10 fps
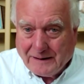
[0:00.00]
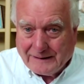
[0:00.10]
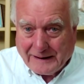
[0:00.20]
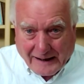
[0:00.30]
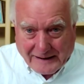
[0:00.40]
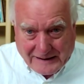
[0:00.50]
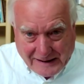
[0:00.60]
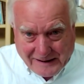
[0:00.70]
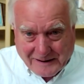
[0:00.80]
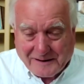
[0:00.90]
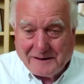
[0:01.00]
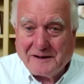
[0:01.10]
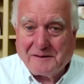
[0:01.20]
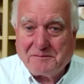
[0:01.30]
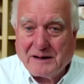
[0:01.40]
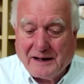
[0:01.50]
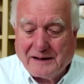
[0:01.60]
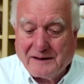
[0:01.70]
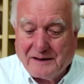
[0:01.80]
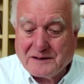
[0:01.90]
The idea
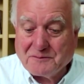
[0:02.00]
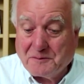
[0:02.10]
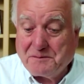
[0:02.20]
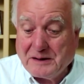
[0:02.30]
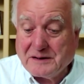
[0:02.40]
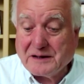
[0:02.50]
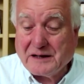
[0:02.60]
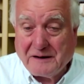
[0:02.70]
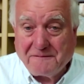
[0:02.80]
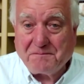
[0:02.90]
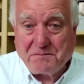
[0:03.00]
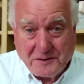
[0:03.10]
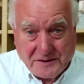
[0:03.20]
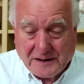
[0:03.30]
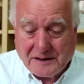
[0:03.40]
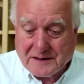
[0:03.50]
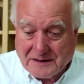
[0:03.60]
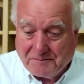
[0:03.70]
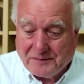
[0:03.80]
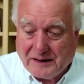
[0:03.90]
behind this would be to give Putin
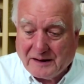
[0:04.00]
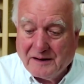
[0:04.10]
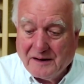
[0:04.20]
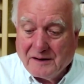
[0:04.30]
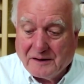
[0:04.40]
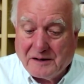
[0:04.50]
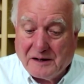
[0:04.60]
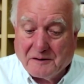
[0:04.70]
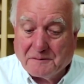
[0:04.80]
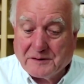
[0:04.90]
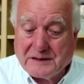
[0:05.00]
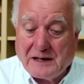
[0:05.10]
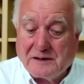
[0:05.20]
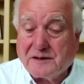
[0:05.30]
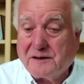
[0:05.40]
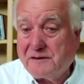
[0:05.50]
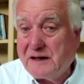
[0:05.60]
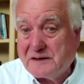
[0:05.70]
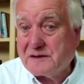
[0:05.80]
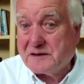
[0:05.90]
something that he could present to
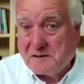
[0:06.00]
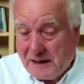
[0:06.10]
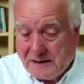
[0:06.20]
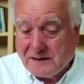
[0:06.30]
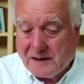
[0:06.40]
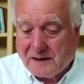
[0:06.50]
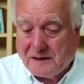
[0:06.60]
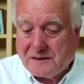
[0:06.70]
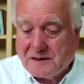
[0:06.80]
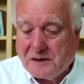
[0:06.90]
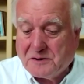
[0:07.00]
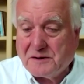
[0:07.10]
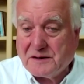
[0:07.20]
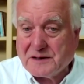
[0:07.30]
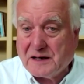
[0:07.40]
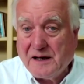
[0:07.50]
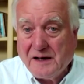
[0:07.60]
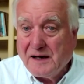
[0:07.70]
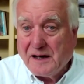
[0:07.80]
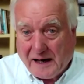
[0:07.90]
his domestic constituency
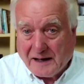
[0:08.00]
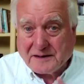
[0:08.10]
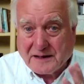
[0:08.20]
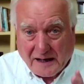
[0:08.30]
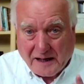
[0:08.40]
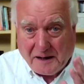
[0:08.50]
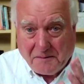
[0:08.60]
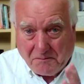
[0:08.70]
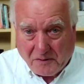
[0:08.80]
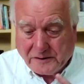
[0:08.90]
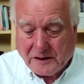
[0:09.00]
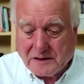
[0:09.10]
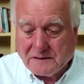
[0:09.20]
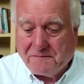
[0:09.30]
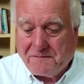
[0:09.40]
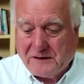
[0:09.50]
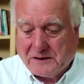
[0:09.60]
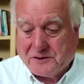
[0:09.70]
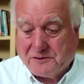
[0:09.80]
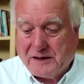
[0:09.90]
as a modest
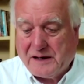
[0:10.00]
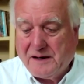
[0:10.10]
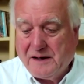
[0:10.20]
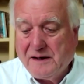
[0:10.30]
victory.